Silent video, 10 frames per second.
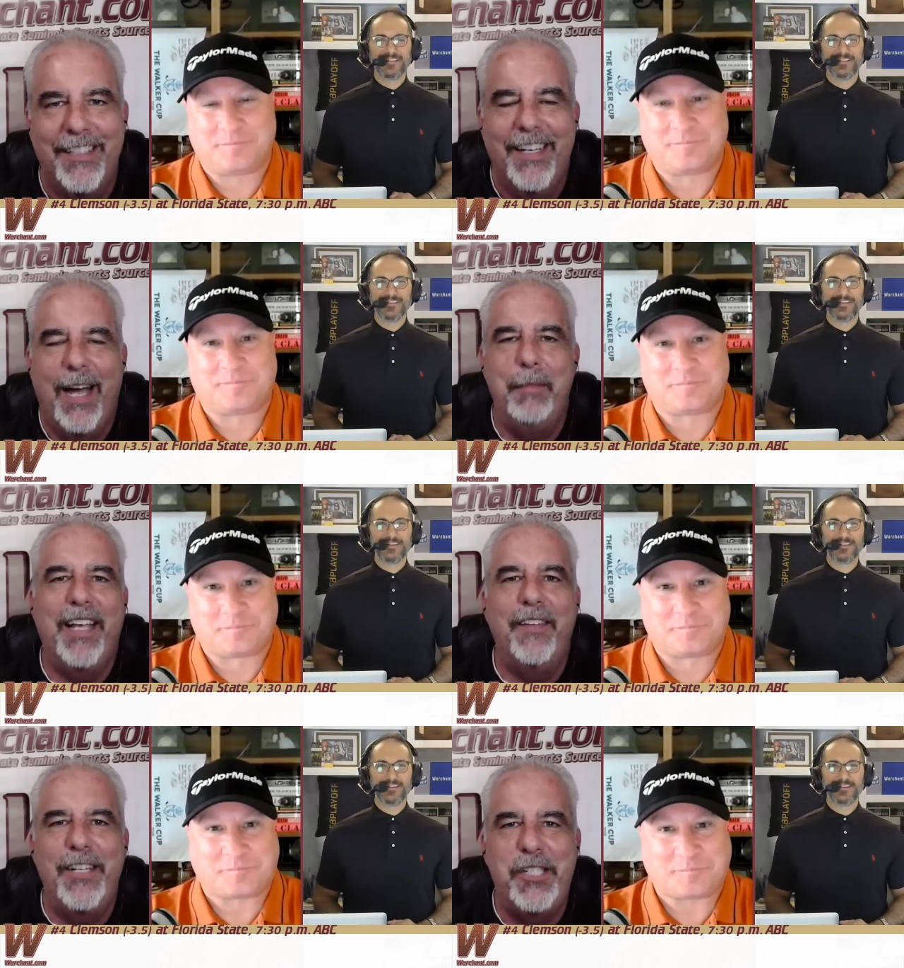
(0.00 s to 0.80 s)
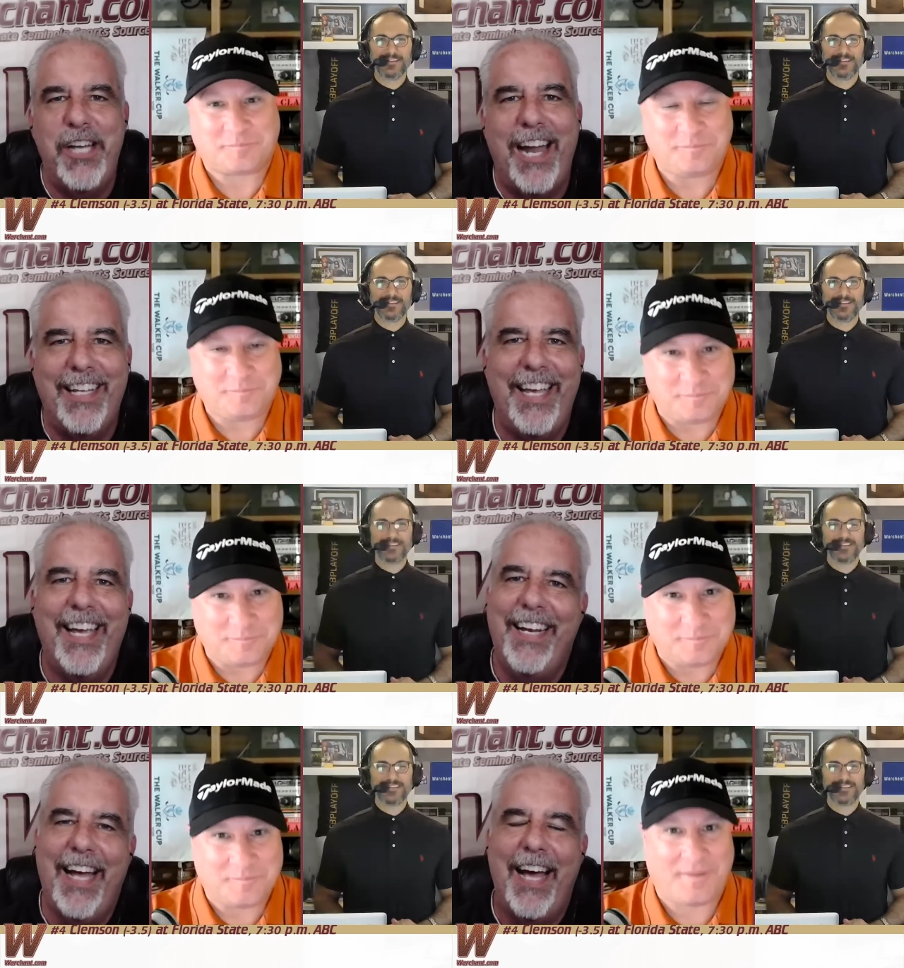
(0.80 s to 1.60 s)
Speaker 1: I'm gonna give it a shot
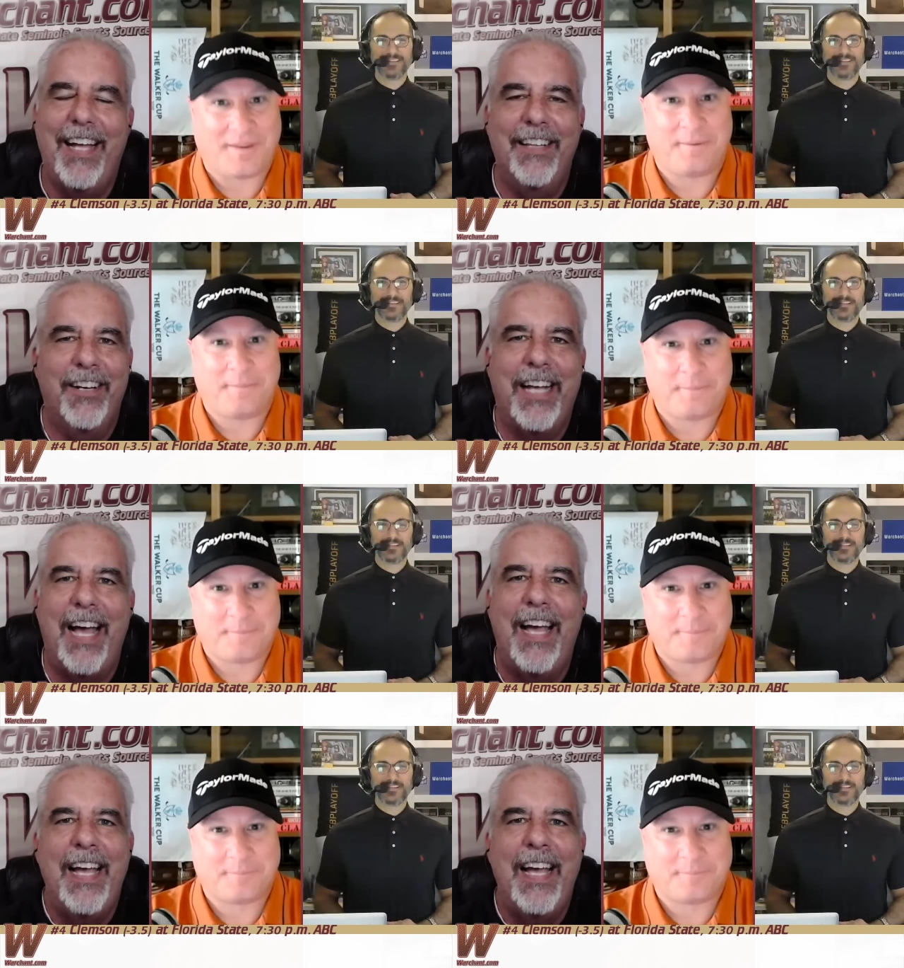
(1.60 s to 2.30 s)
again. I look, I,